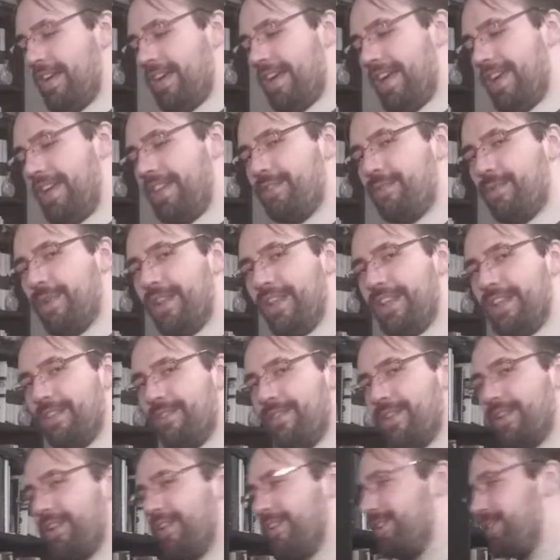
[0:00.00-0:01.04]
And it's really
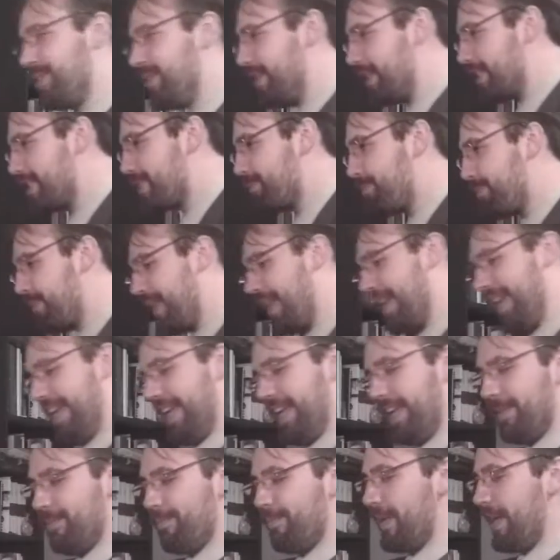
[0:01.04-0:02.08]
difficult to
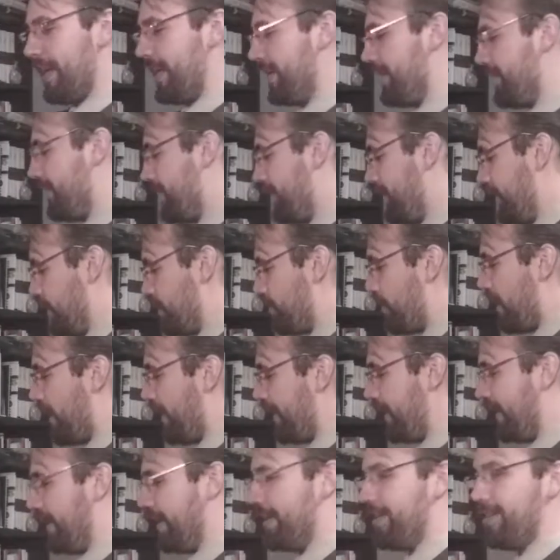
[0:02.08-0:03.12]
explain, but your
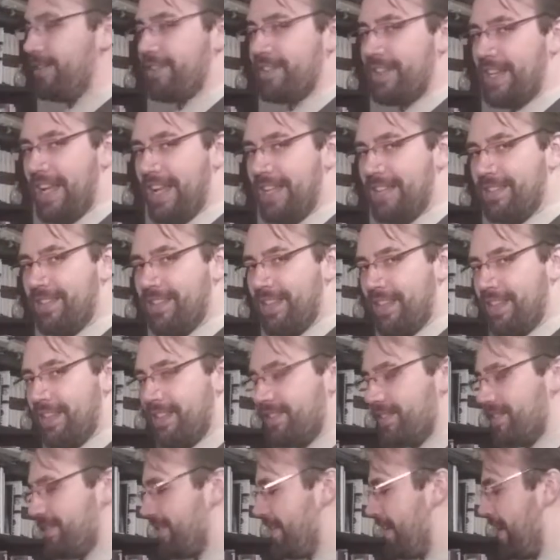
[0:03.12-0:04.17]
body understands
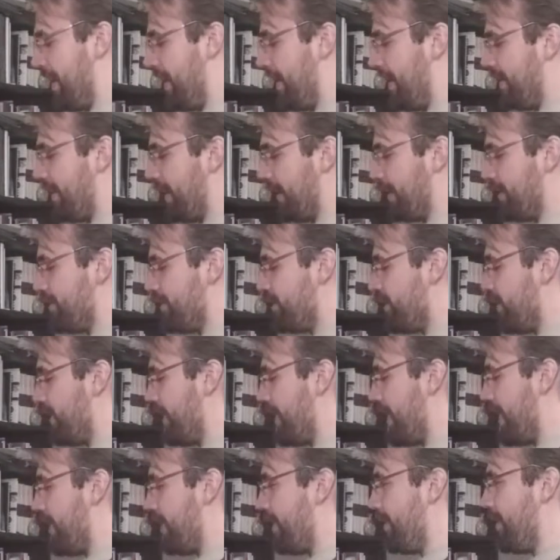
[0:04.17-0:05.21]
this, and I can show you
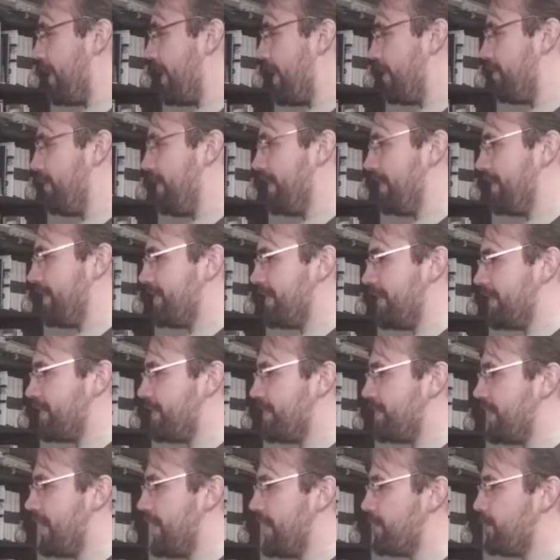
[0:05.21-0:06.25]
how to make this
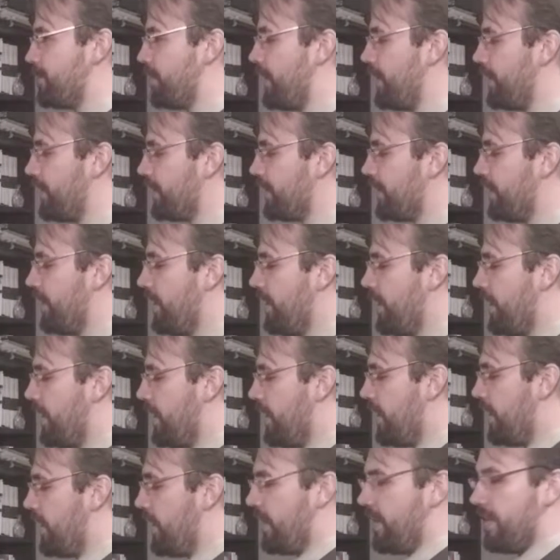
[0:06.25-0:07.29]
exercise work.
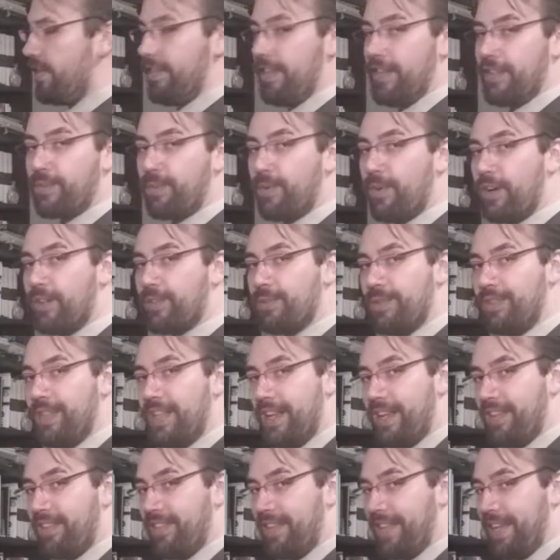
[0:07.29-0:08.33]
This works with
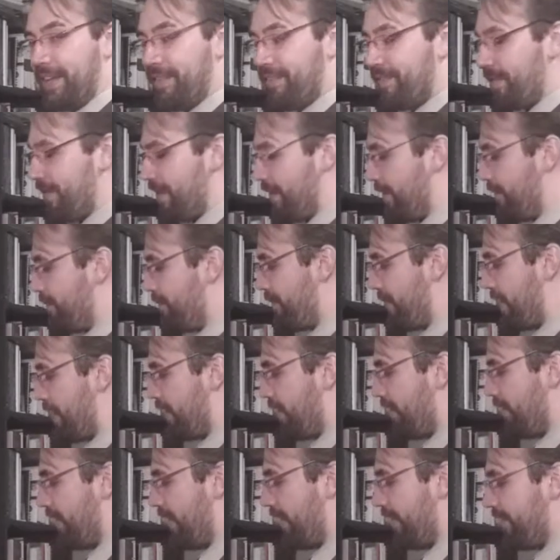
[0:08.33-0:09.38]
anything from
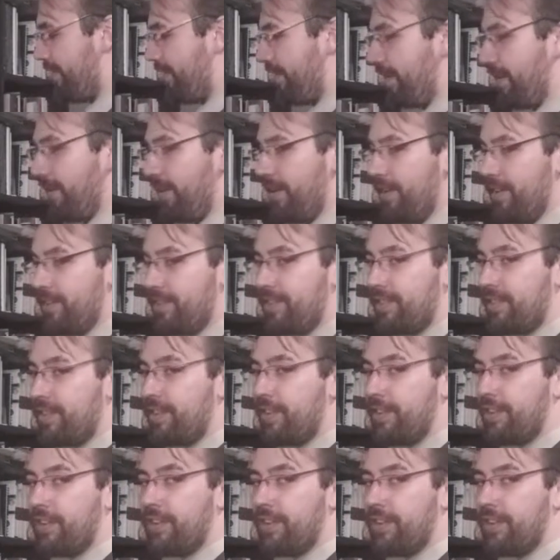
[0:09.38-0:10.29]
parallel thirds,